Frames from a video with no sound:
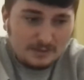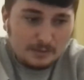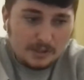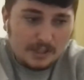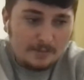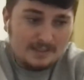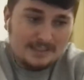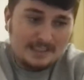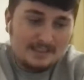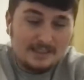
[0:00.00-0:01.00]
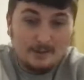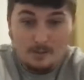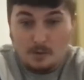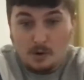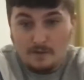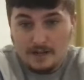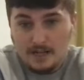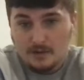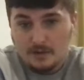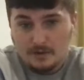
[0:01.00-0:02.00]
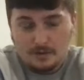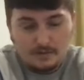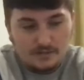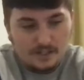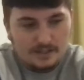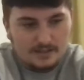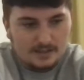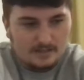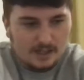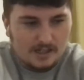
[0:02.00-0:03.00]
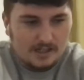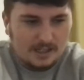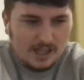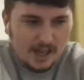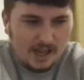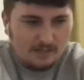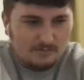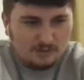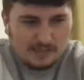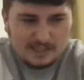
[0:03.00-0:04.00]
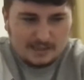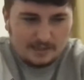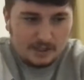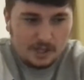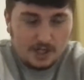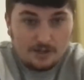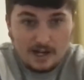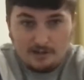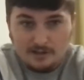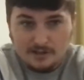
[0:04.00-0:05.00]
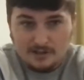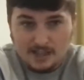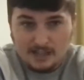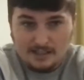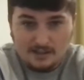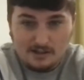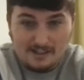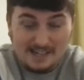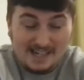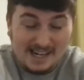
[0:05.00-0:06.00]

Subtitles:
Burton Albion decent League One. Port Vale, who faced a relatively changed Accrington Stanley side and